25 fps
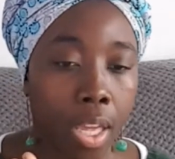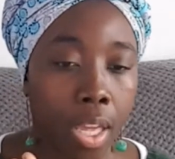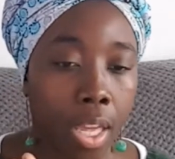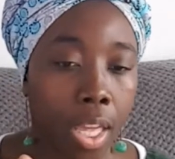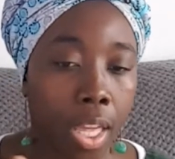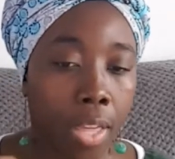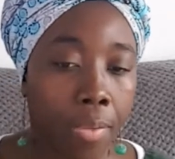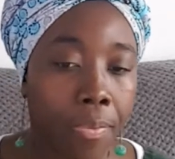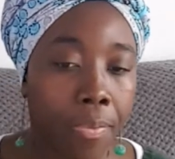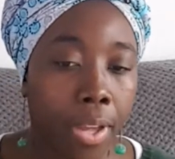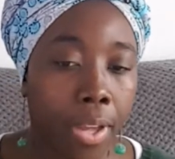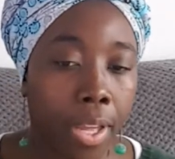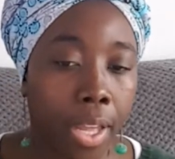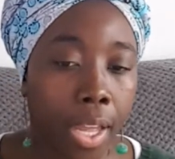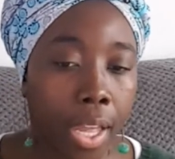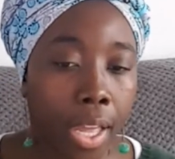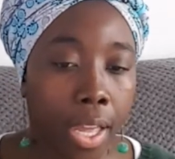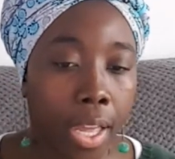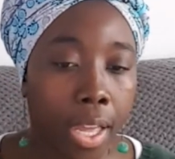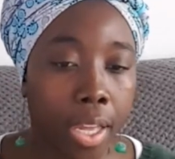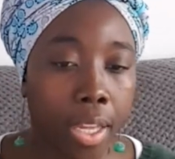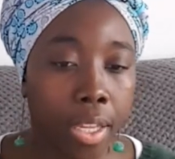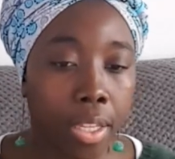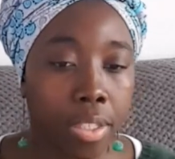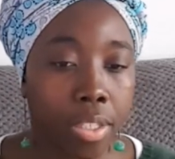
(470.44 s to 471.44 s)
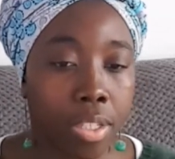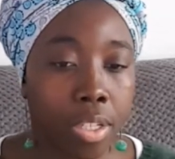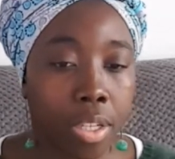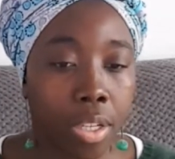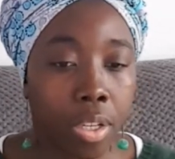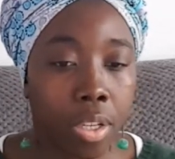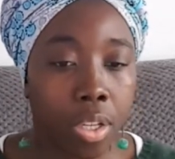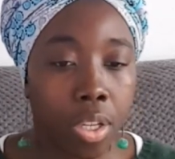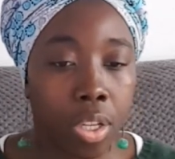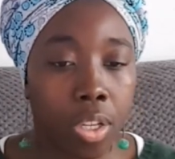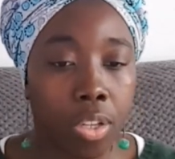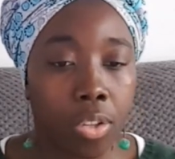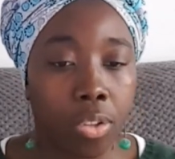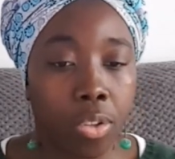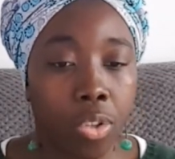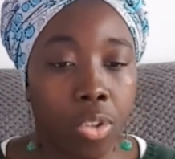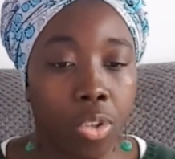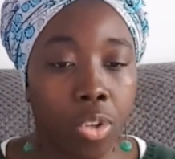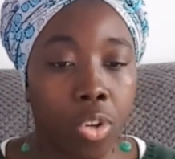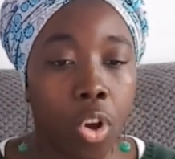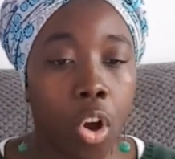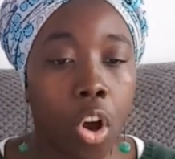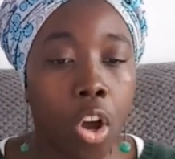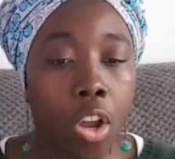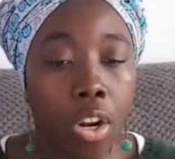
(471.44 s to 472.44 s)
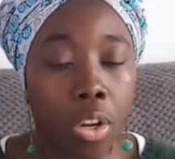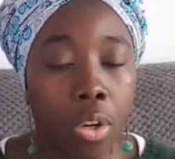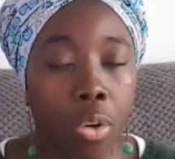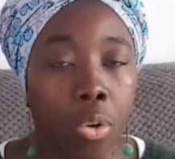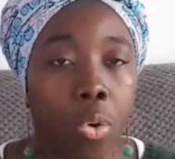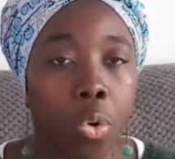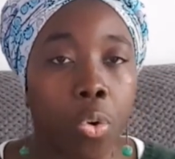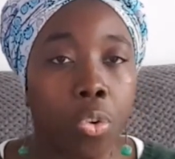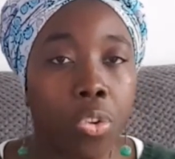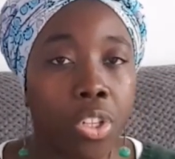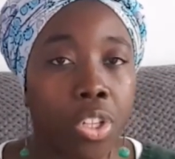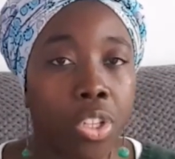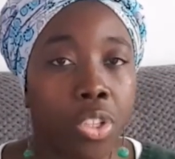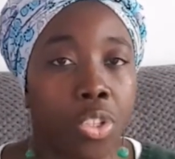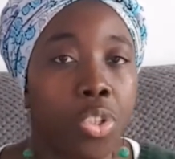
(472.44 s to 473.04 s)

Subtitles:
if I had gone according